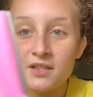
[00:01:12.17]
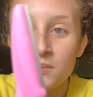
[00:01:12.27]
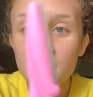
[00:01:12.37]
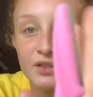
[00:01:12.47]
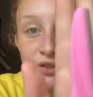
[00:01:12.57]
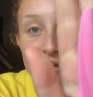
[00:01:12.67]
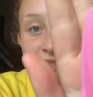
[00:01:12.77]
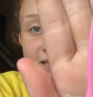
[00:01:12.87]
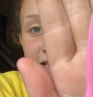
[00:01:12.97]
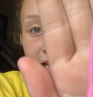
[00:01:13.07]
is what it
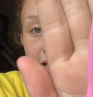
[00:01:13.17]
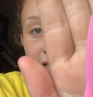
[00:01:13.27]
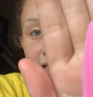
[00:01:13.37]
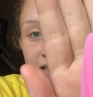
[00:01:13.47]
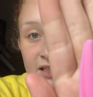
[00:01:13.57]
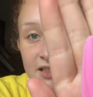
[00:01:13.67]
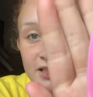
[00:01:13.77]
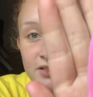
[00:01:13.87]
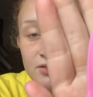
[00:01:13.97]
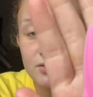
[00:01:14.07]
looks like.
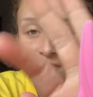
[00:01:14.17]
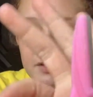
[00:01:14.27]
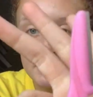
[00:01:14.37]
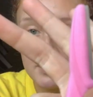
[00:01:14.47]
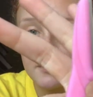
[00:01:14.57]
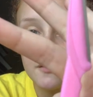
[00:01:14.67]
I don't know if it's gonna